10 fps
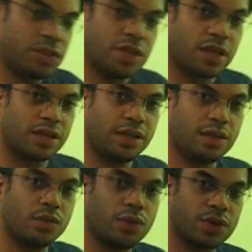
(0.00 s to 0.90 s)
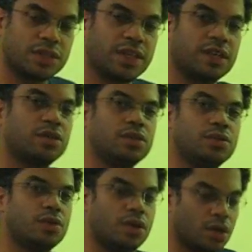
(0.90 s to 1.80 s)
chocolate works like
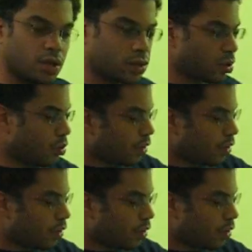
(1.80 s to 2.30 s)
glue. So